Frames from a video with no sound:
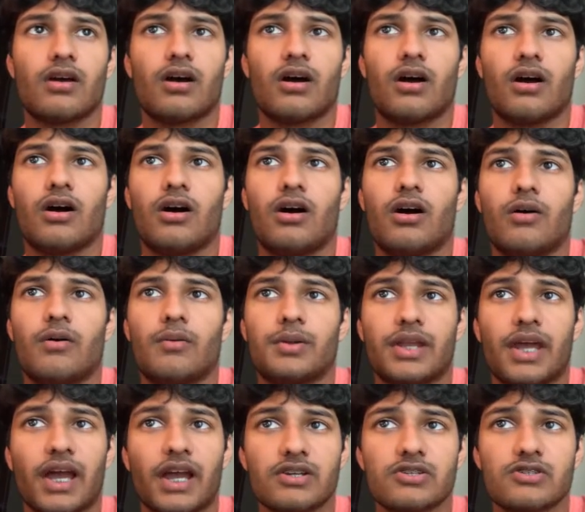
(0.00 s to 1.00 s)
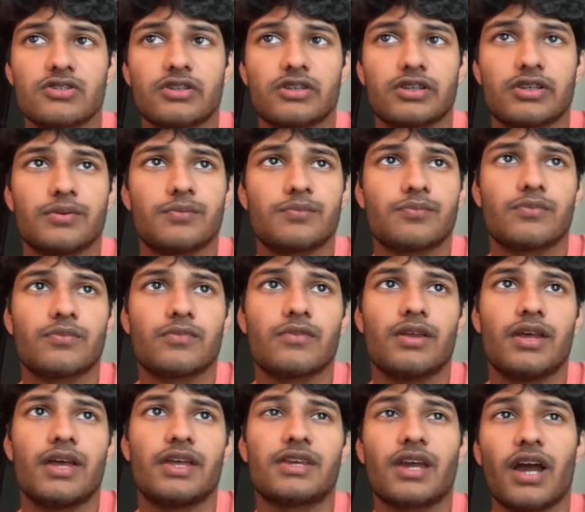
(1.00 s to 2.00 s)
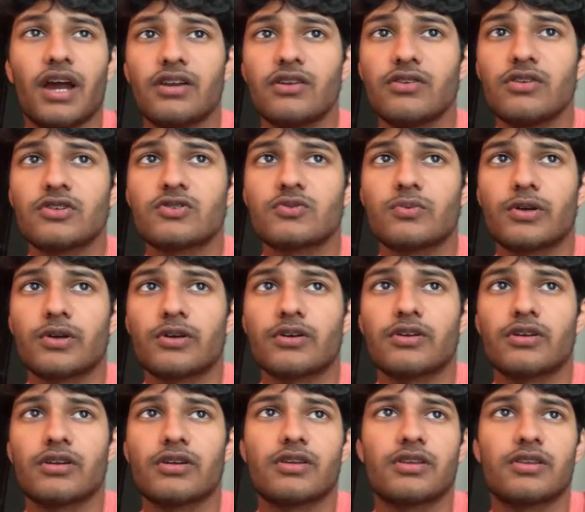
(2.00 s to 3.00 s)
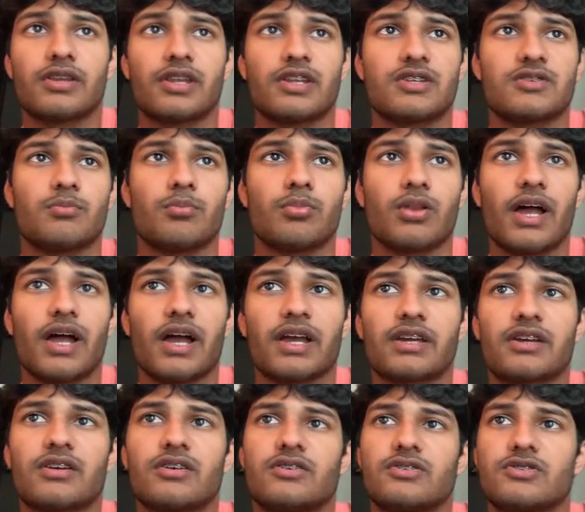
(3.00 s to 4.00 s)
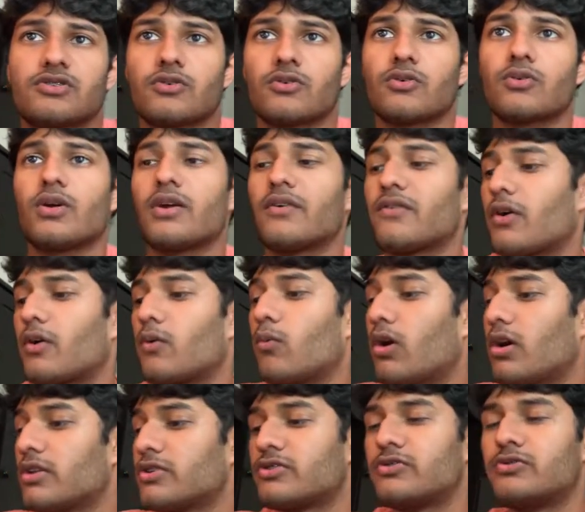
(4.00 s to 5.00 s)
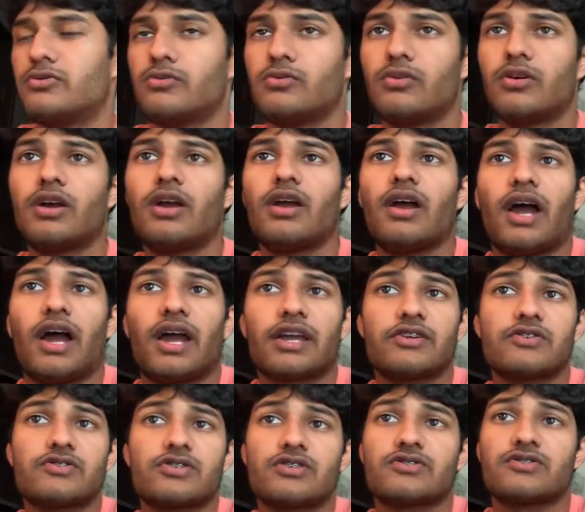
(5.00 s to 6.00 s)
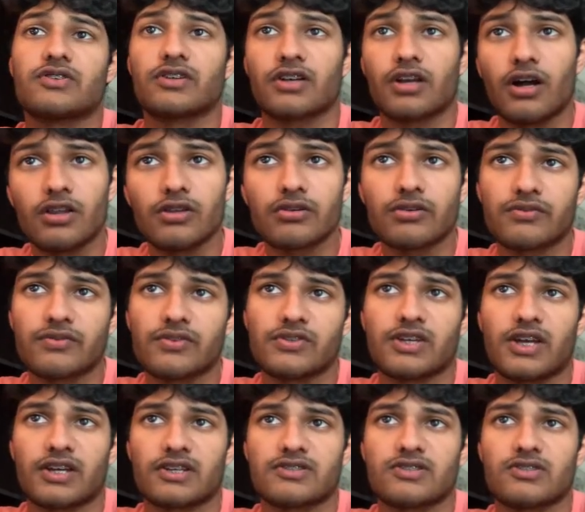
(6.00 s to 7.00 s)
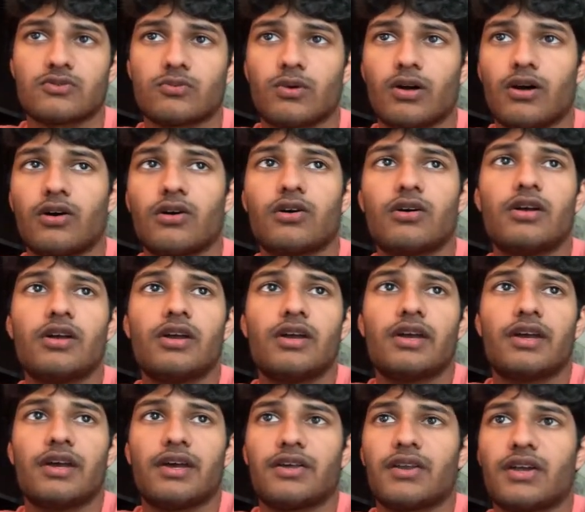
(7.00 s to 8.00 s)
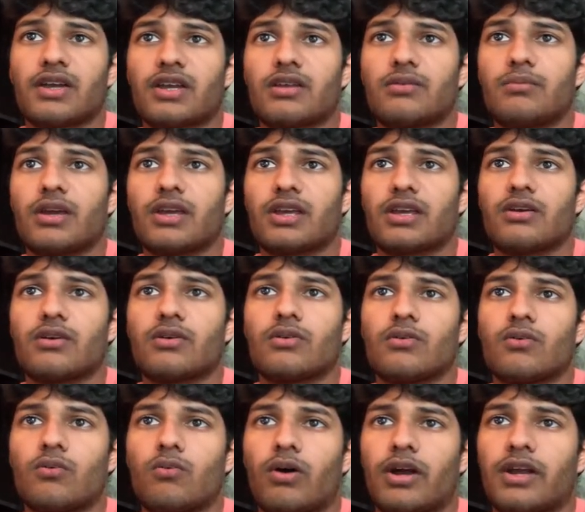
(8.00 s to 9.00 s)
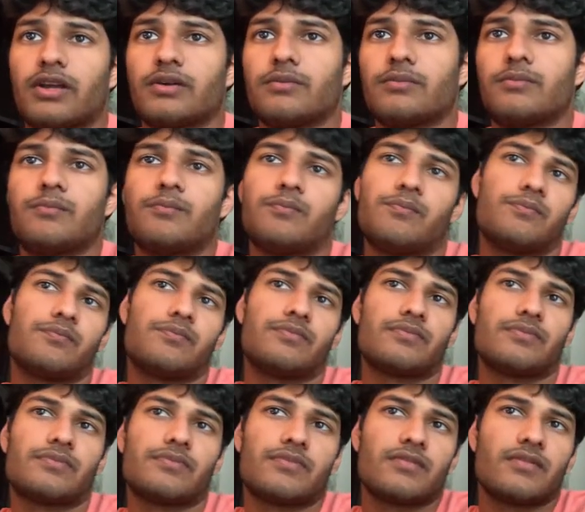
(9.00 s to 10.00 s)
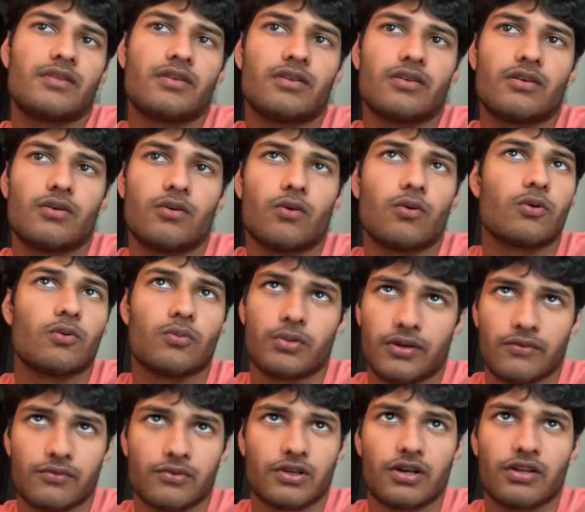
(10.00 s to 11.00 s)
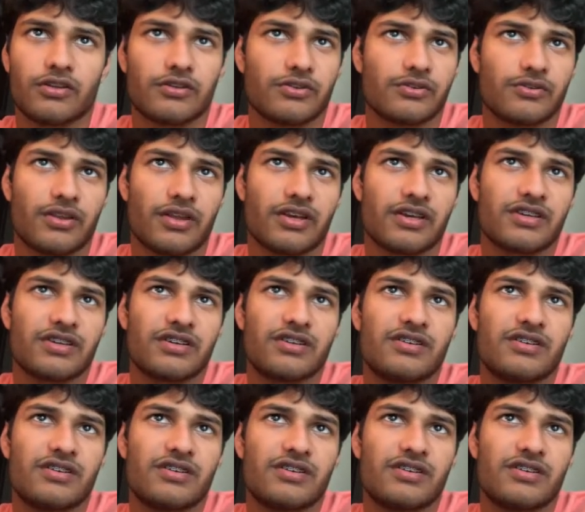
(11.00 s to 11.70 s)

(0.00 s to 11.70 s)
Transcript: And actually it kind of looks weird that it's black, so if I want to, I can change the color of the text as well, and I can make it white or whatever color you like.